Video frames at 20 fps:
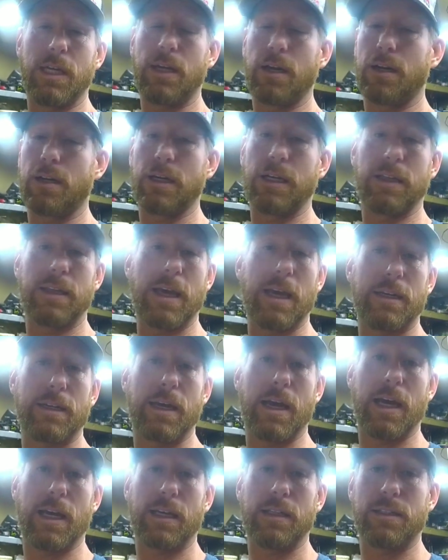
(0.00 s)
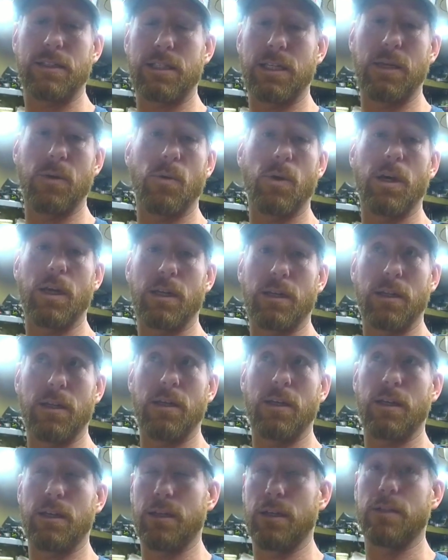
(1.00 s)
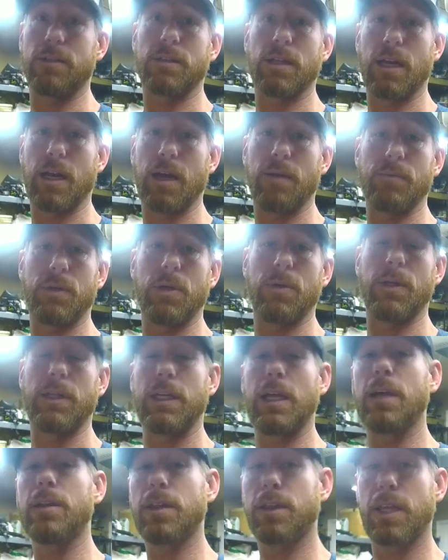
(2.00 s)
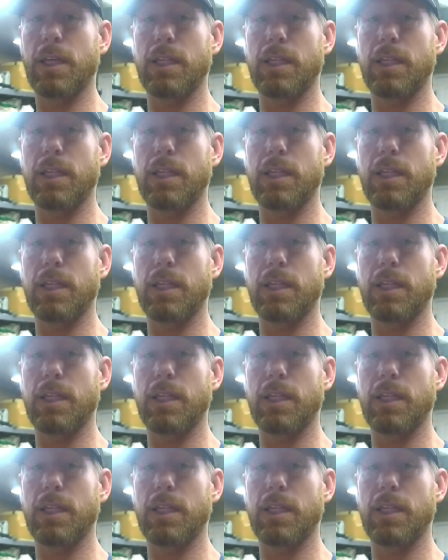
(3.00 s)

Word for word: get underneath that deck and see what it is that I'm doing. The other